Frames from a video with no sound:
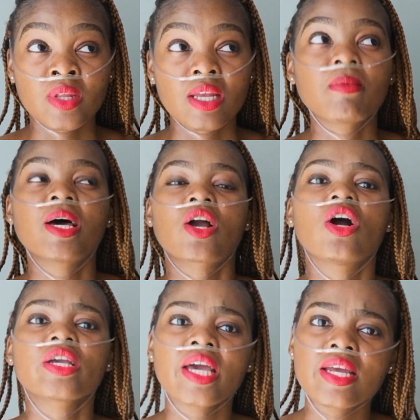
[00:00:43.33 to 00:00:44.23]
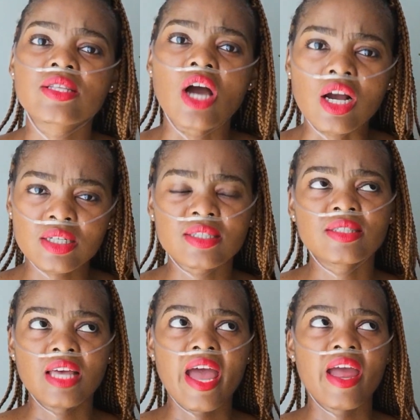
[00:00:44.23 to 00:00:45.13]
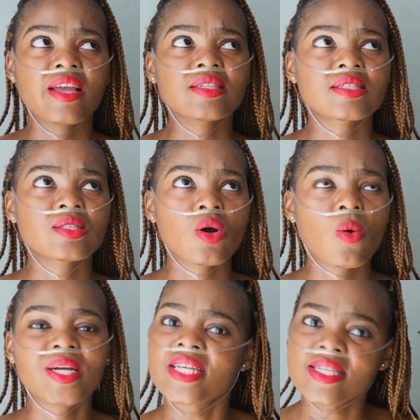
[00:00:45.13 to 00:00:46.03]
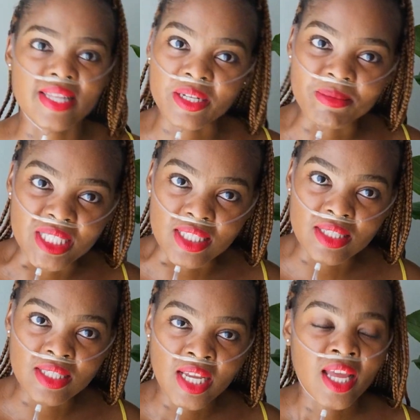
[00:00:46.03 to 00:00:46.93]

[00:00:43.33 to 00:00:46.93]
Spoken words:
And I'm like, okay, doc, thanks. So what does that mean?